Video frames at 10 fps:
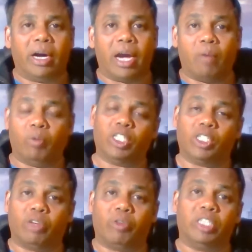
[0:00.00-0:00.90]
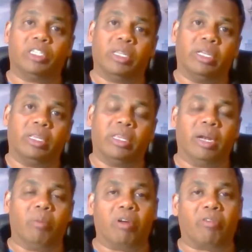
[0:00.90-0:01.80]
and which is the reason the
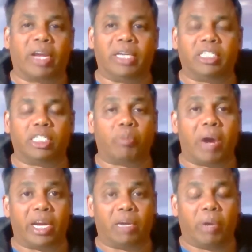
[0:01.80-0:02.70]
number of cases spiked.